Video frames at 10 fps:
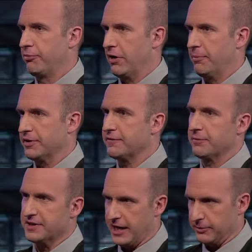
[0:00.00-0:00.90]
property
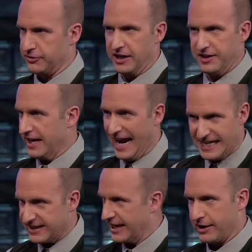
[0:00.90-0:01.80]
from the outside. Did
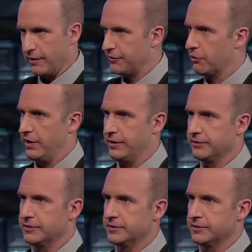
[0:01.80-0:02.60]
any of that get off the ground?